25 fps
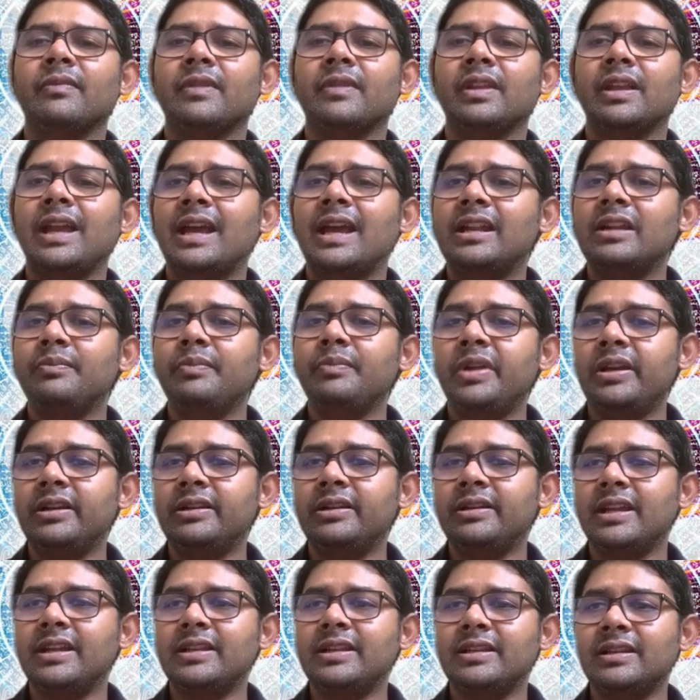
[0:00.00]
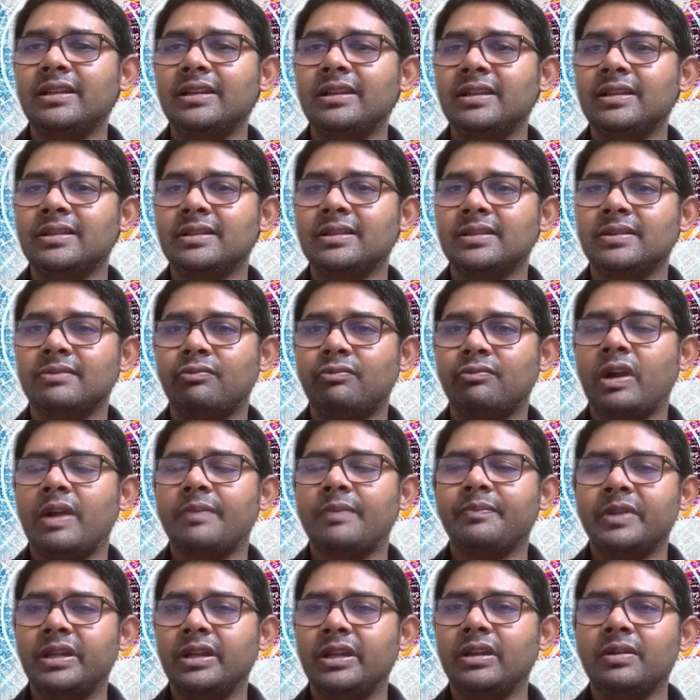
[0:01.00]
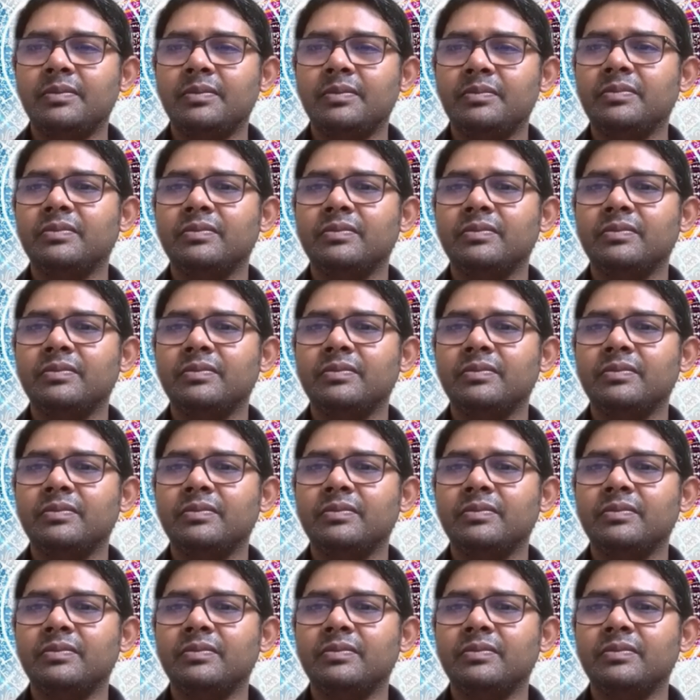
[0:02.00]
guided meditation is wrapping up.